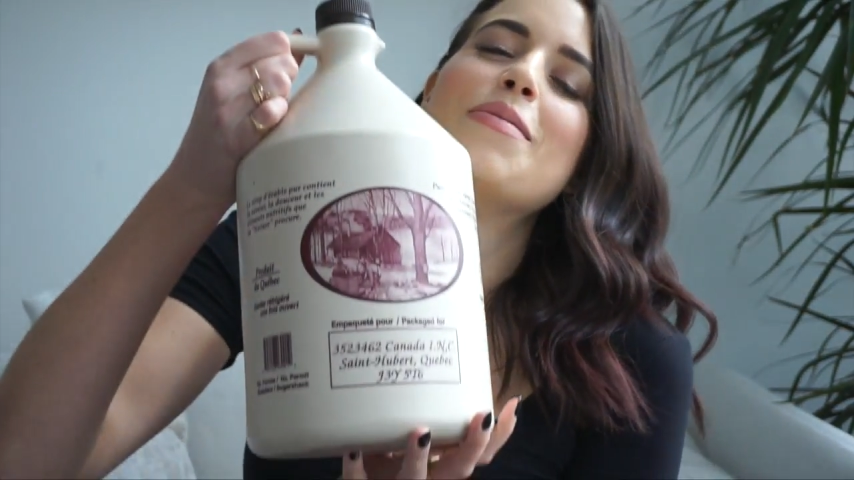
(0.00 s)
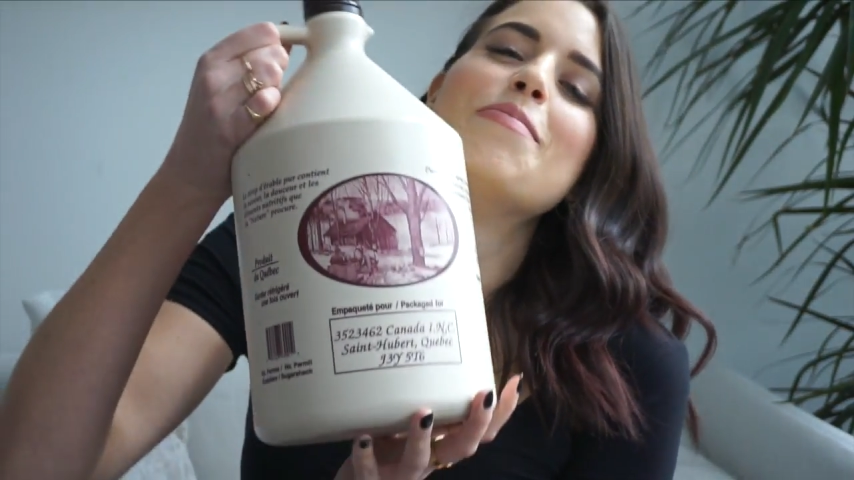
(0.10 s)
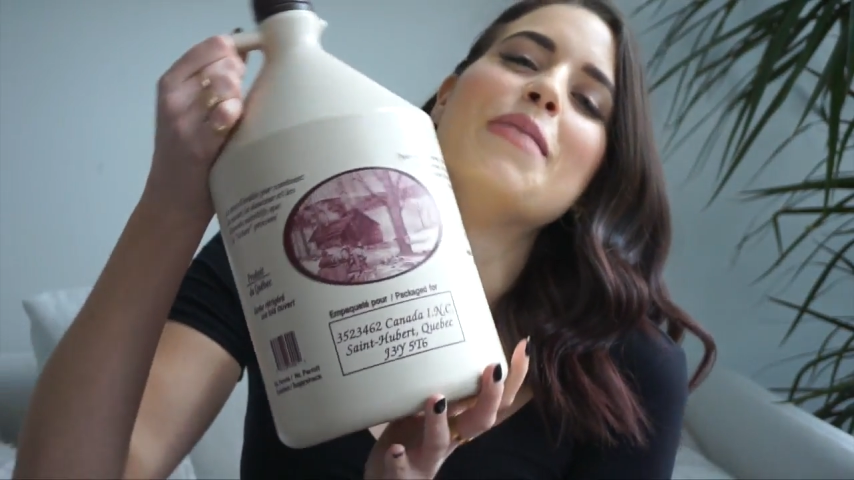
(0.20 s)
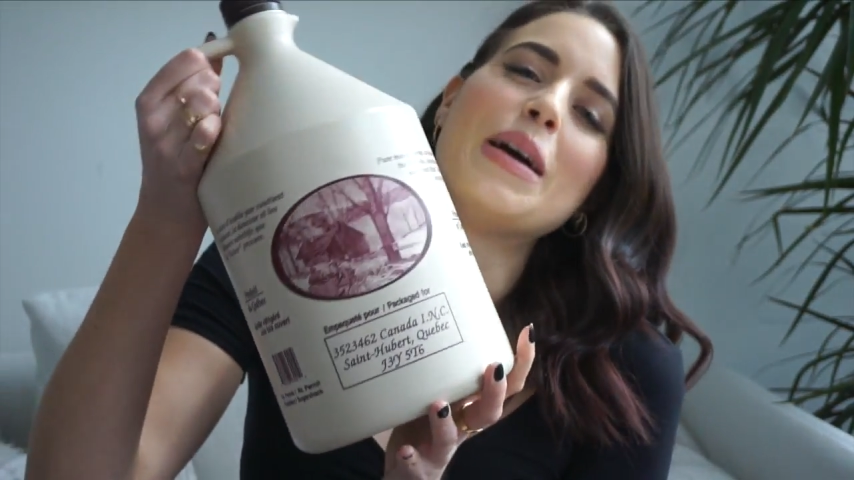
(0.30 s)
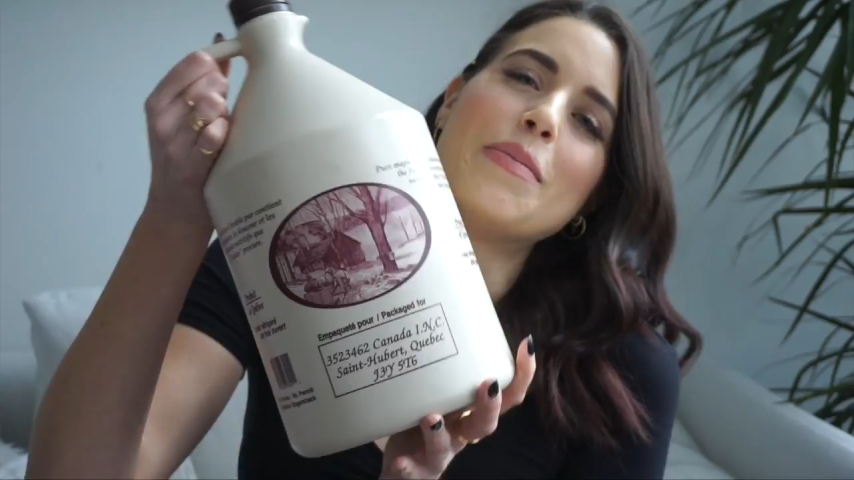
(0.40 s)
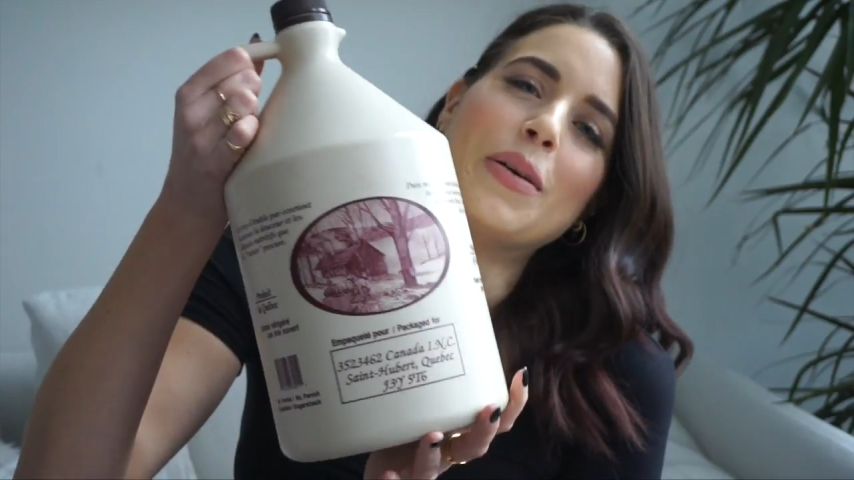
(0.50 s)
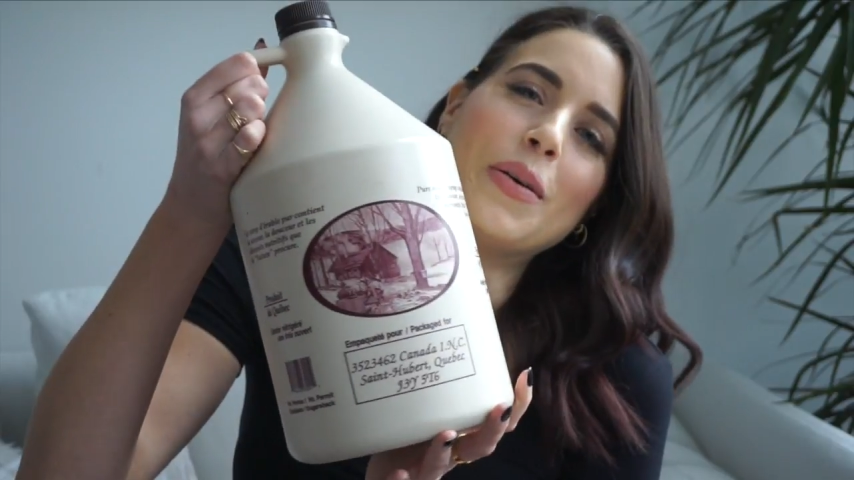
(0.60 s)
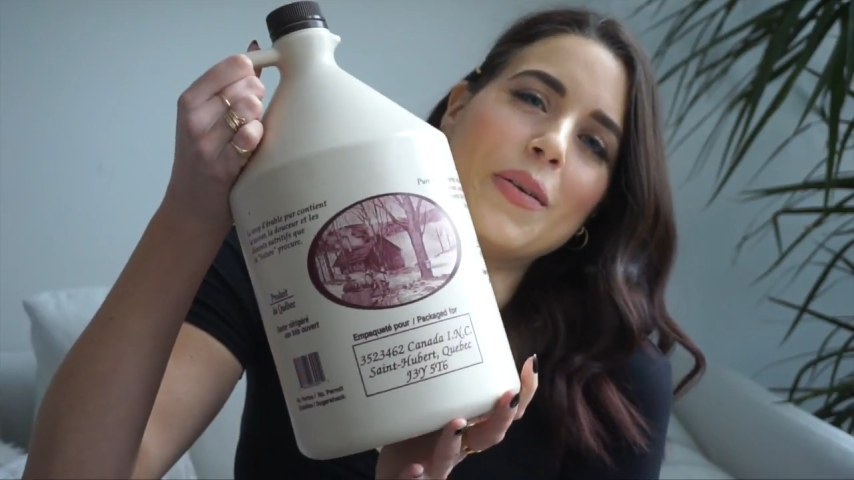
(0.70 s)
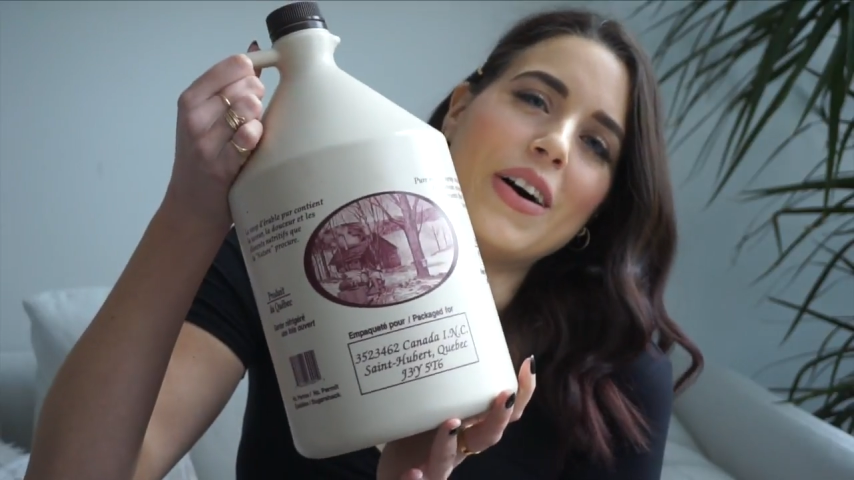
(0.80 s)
maple